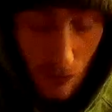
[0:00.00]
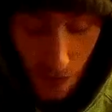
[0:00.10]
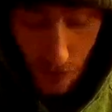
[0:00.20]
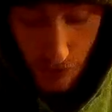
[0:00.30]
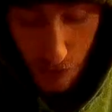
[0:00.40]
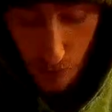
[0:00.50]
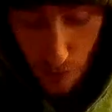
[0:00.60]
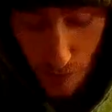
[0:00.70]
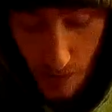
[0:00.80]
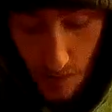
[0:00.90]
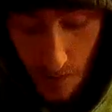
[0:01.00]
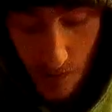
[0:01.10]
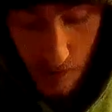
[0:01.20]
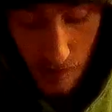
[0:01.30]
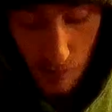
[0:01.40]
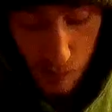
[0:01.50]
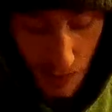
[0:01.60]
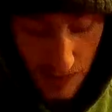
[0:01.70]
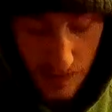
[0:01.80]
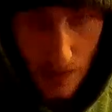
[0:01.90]
on your controller, to
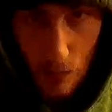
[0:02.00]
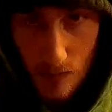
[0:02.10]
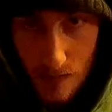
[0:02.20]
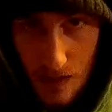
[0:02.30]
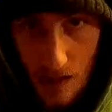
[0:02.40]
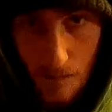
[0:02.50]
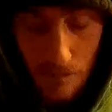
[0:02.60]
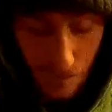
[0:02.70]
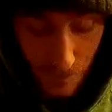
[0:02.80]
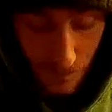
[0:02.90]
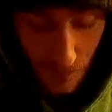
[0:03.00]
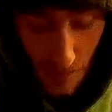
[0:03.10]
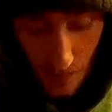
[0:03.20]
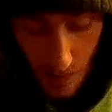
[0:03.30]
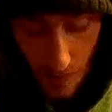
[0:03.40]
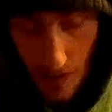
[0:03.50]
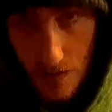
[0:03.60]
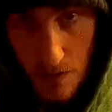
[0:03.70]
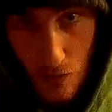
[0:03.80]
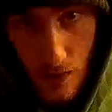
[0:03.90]
press that 1 time, and
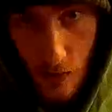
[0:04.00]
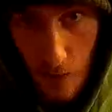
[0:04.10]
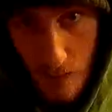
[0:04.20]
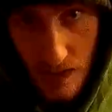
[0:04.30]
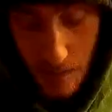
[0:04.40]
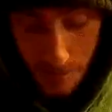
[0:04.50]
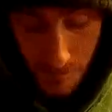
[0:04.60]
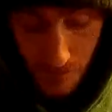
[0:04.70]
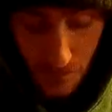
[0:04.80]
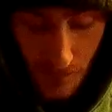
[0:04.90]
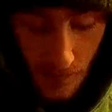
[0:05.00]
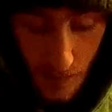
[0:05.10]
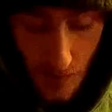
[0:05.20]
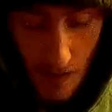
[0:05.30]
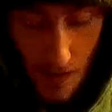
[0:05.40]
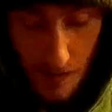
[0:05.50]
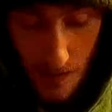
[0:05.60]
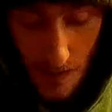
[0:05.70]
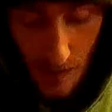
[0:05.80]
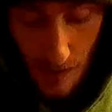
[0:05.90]
then you'll hear a beep, and
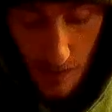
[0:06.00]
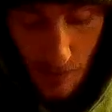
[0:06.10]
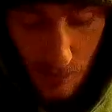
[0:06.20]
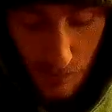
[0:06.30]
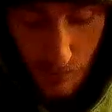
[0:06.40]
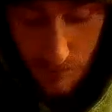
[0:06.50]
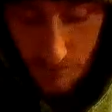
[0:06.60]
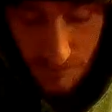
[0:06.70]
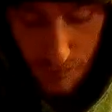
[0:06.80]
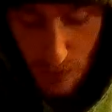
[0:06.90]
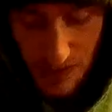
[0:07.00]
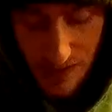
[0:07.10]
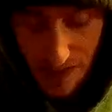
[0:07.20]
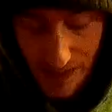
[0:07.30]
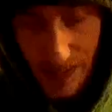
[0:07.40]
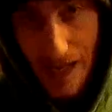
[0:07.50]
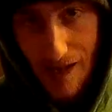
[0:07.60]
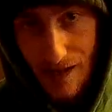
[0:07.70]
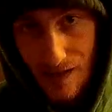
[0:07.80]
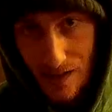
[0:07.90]
then press it again,
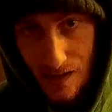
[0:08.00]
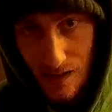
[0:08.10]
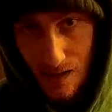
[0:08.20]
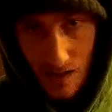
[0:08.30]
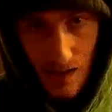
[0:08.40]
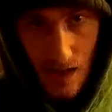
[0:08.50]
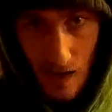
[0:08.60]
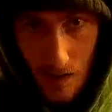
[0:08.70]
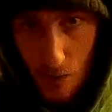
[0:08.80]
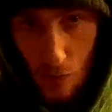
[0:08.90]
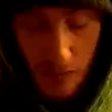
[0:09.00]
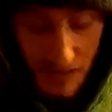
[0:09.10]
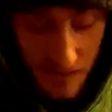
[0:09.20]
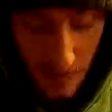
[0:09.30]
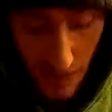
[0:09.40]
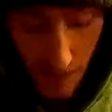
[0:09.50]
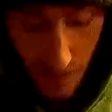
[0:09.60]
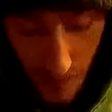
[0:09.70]
and it'll be set.